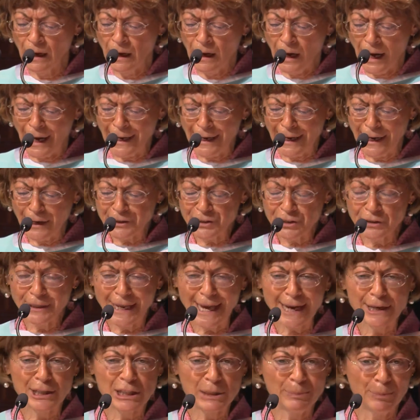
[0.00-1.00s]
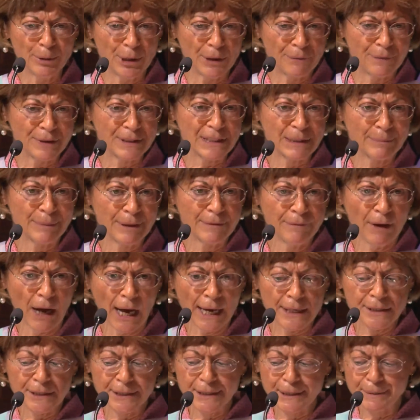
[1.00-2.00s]
I asked an expert for some
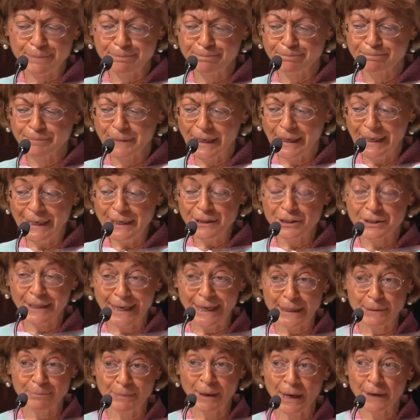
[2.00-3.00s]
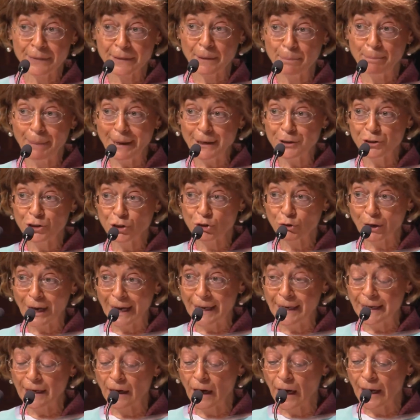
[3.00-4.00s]
advice, and he said the best
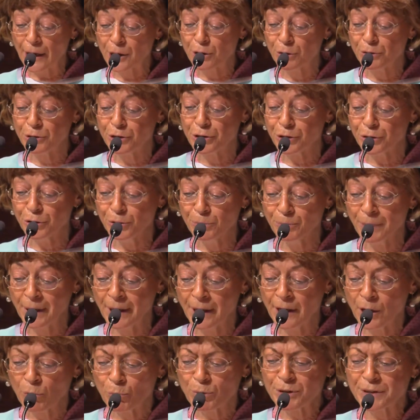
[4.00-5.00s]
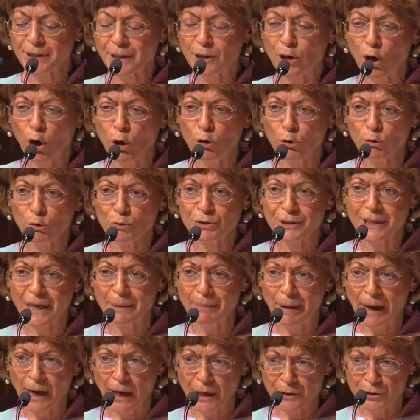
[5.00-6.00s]
training I could do was the Gold
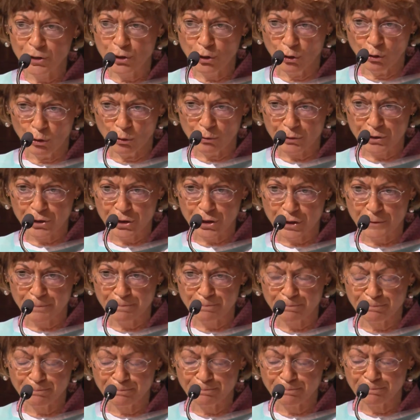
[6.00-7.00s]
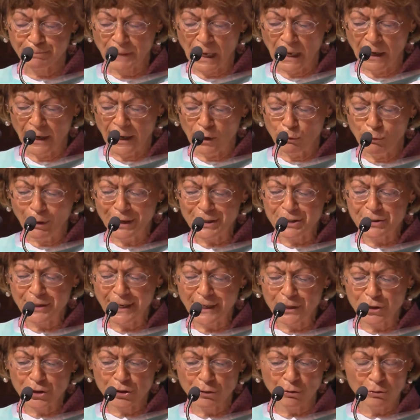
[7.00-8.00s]
Command course, a
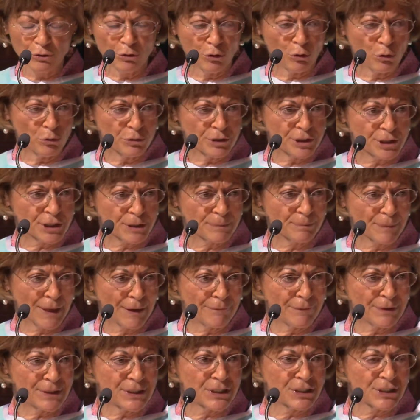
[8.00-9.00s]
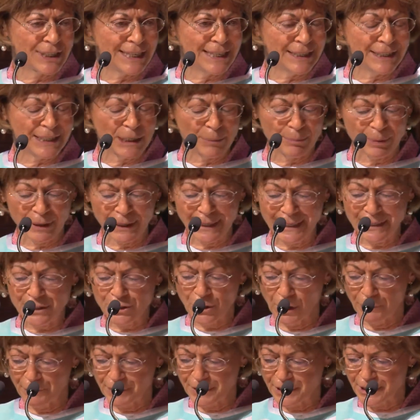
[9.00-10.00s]
residential course for senior police
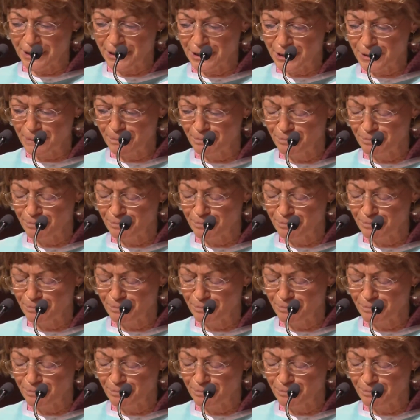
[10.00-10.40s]
officers.